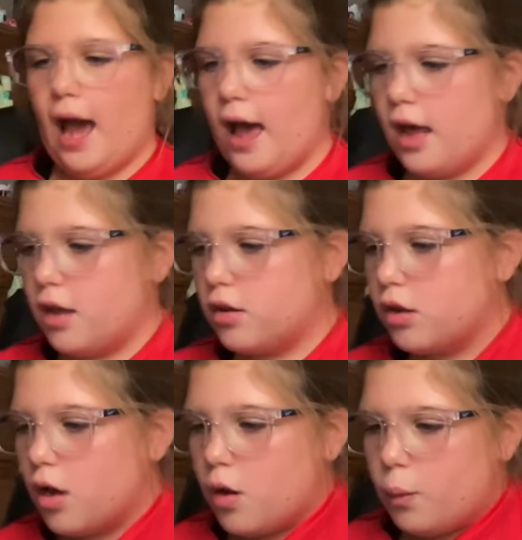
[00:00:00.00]
has
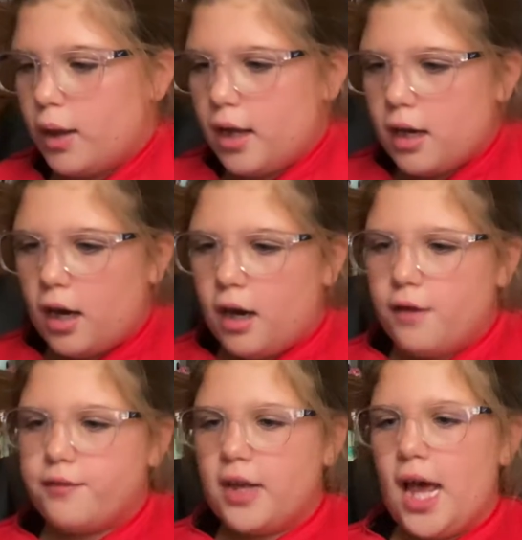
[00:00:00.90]
week
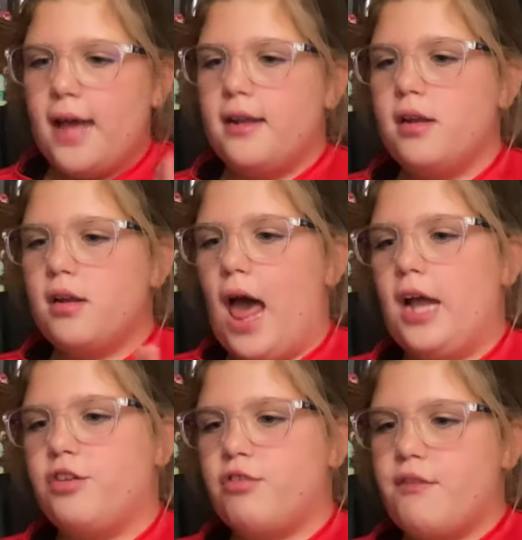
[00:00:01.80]
of 10
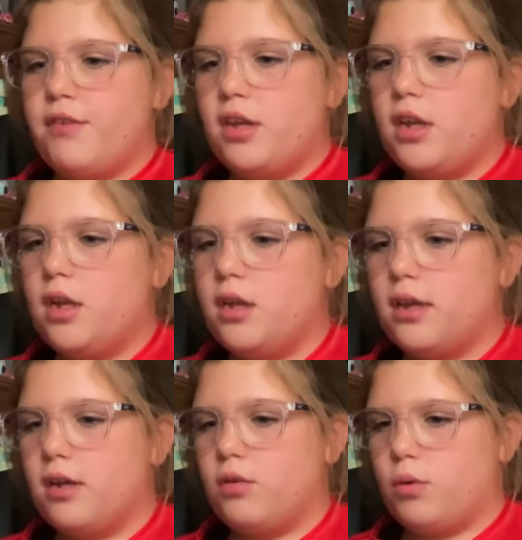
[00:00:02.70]
dash 17,
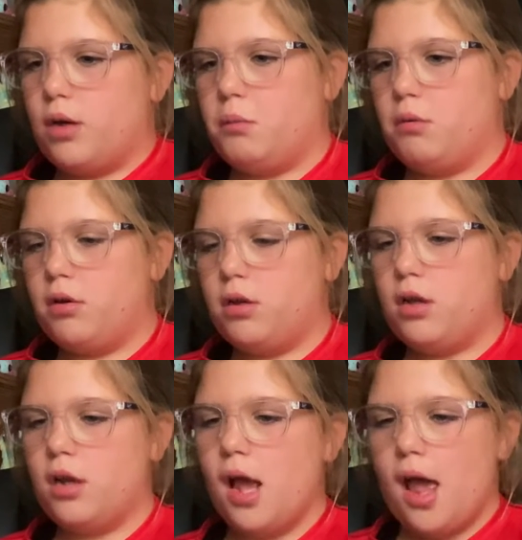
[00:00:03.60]
10 21
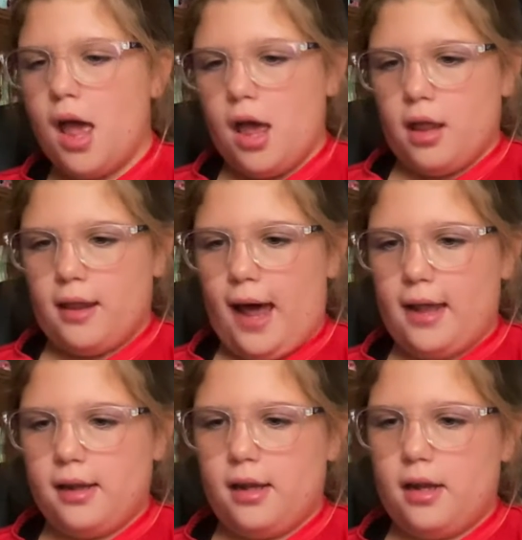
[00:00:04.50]

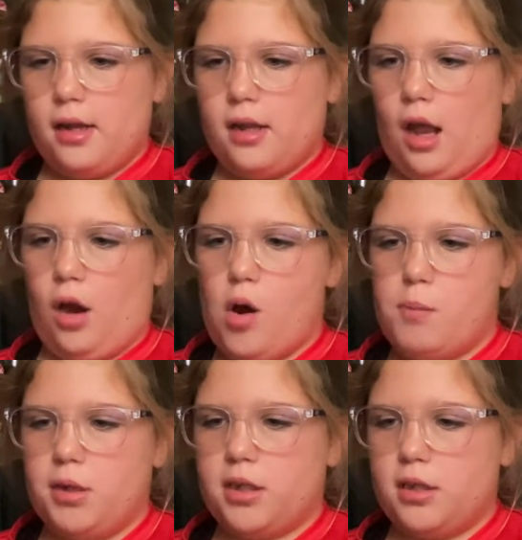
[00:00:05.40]
that thing, and then
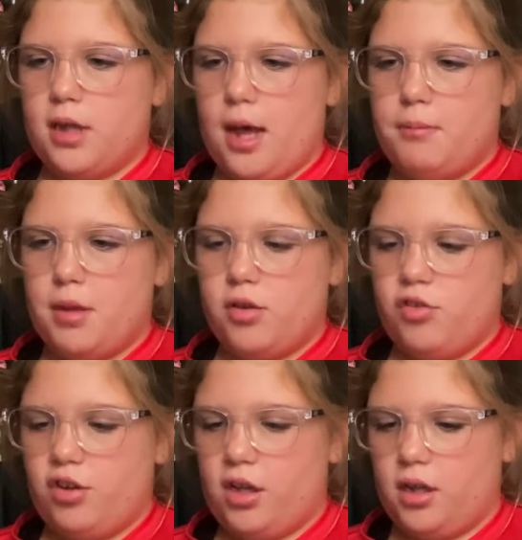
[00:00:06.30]
homework assignment
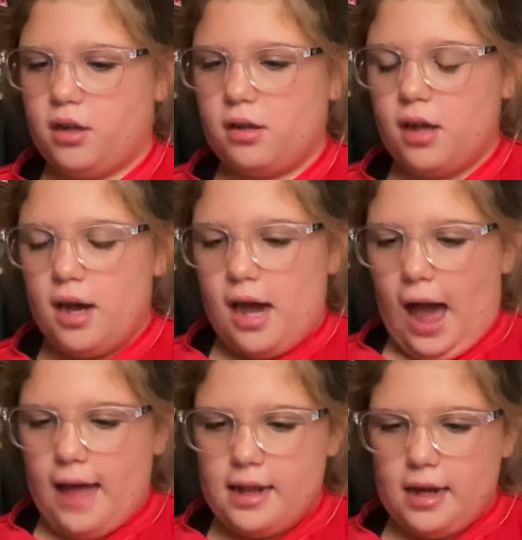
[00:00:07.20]
sheets,
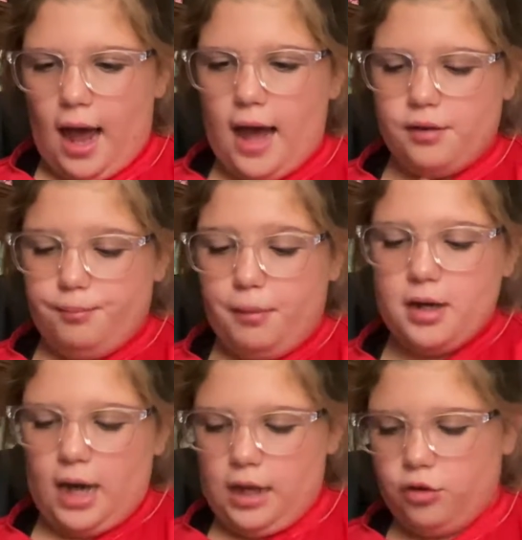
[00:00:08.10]
and then it has
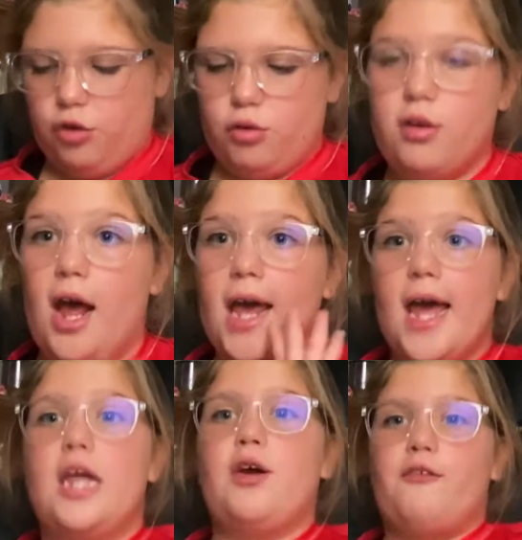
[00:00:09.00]
Monday, Tuesday.
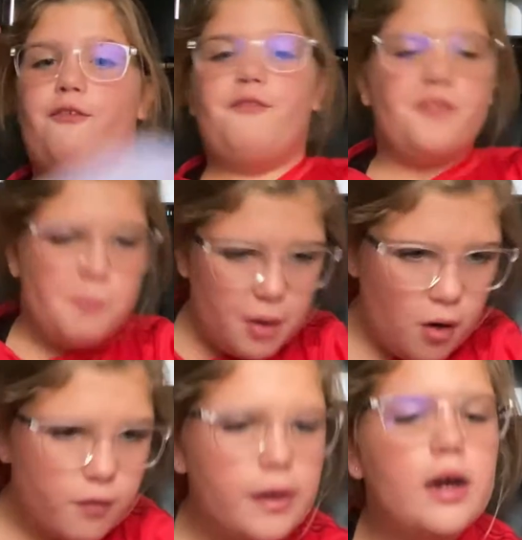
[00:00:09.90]
You go flip it
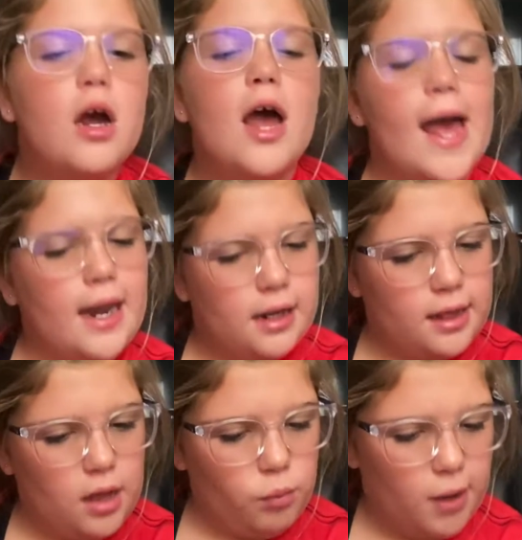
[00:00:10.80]
over, and it
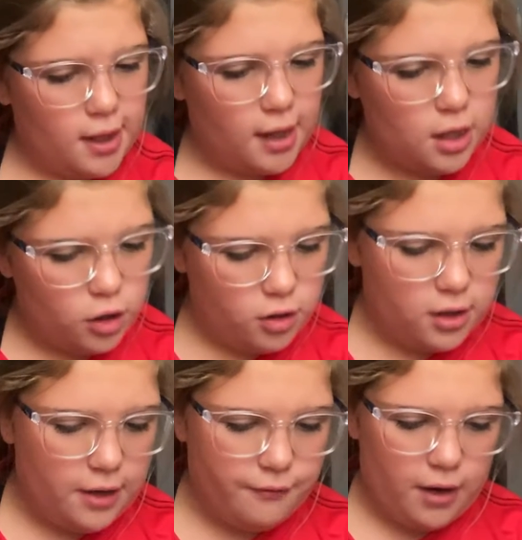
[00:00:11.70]
says Wednesday,
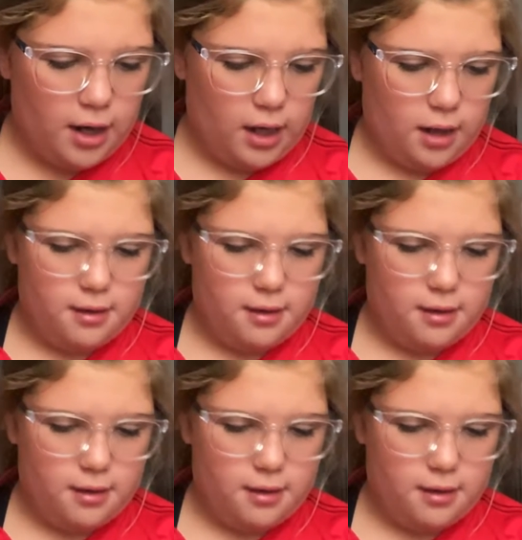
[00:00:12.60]
Thursday, and Friday.